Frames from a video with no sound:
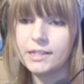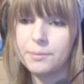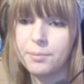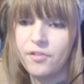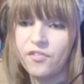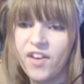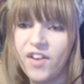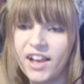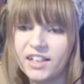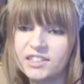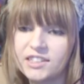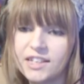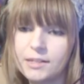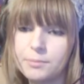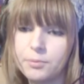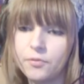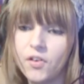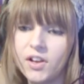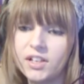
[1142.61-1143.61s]
a
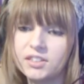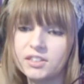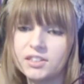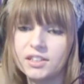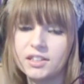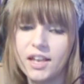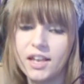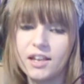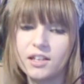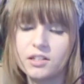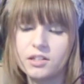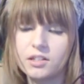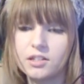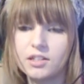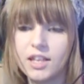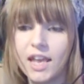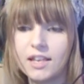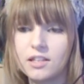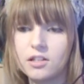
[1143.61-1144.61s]
perfectionist. Perfectionist
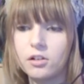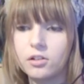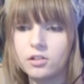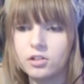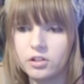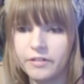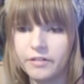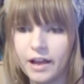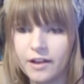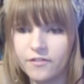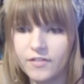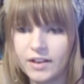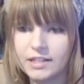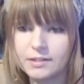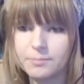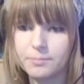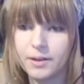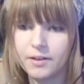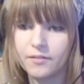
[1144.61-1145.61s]
takes longer to craft
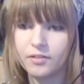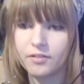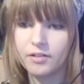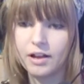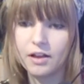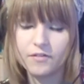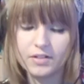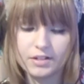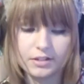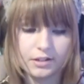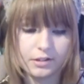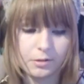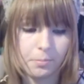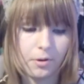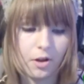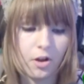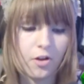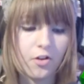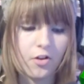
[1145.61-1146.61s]
things, but crafting is
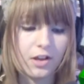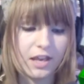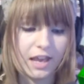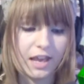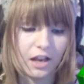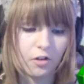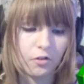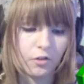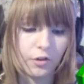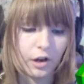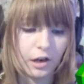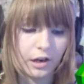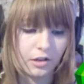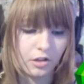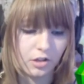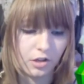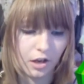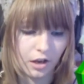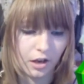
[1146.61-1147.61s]
superior
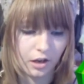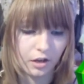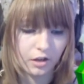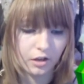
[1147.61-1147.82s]
quality.